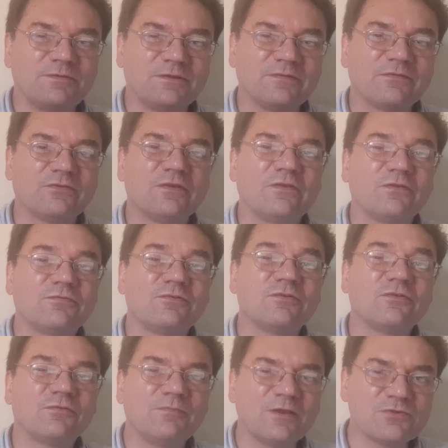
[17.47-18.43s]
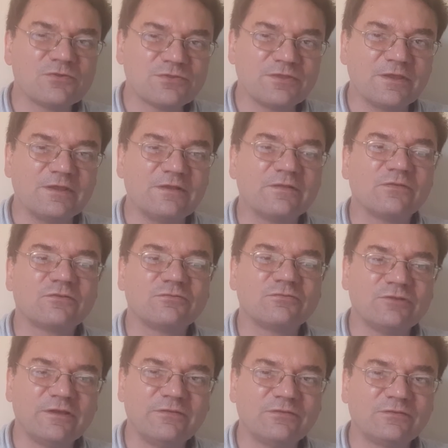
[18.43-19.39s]
Peter says, "For as much then as
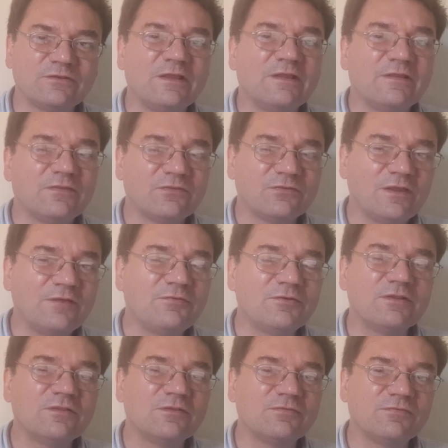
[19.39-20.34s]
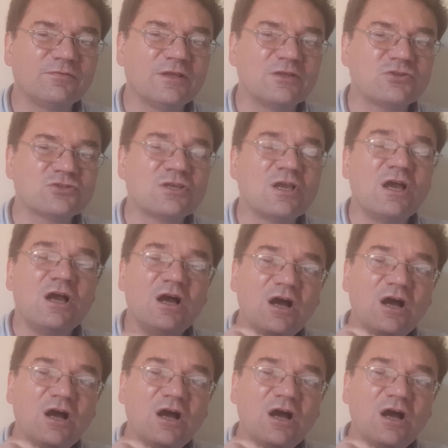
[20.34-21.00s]
Christ suffered in the flesh,